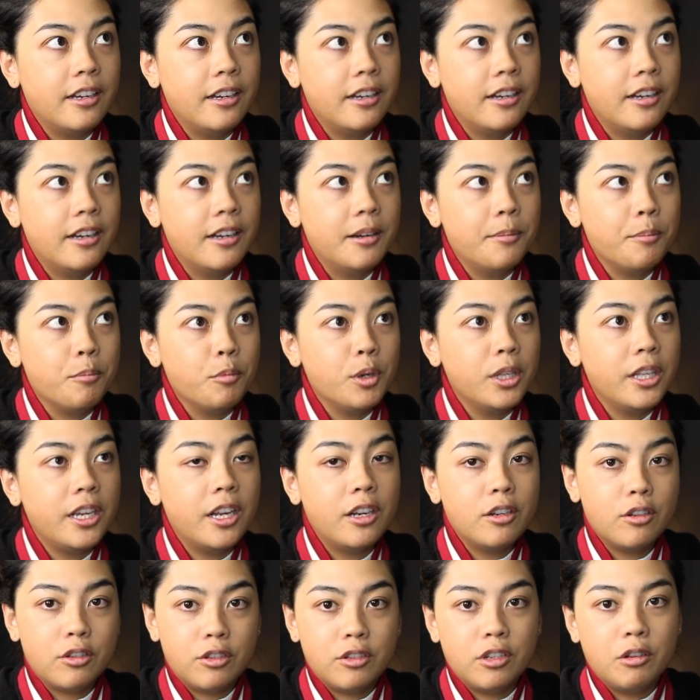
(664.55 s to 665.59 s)
really
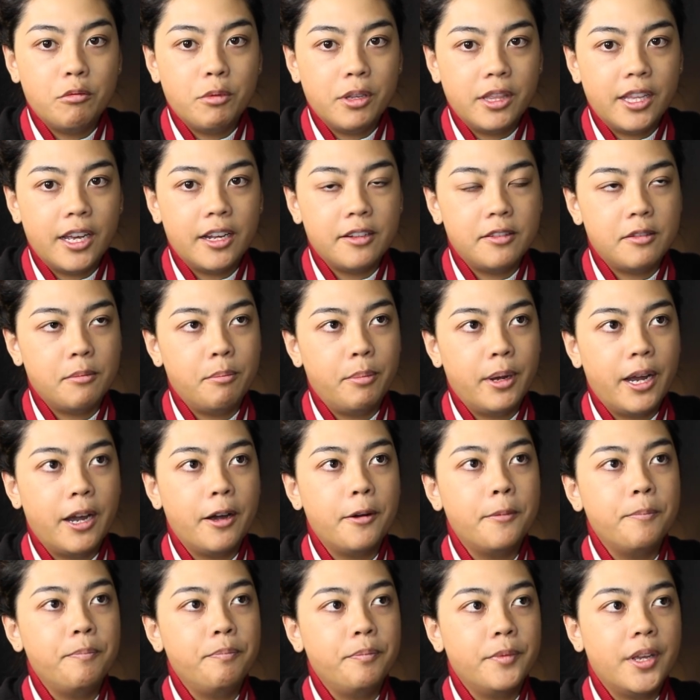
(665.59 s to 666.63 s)
understood what that's
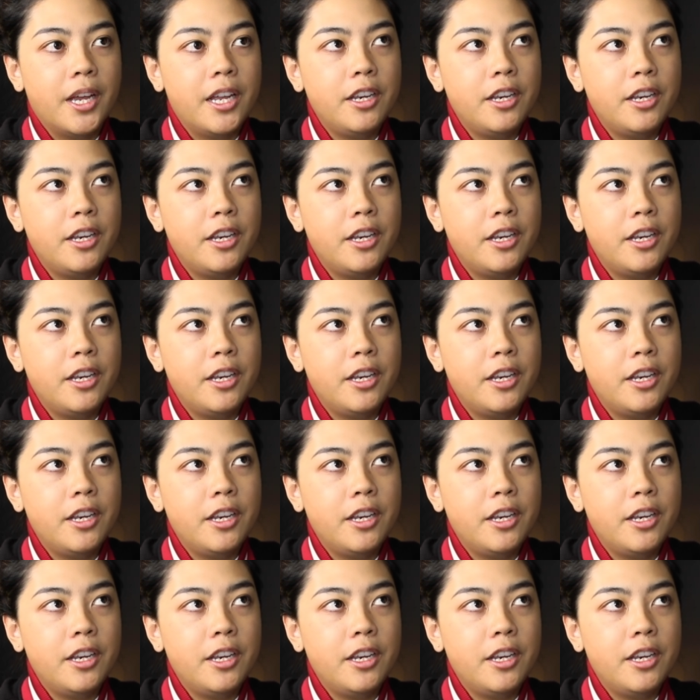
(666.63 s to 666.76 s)
about.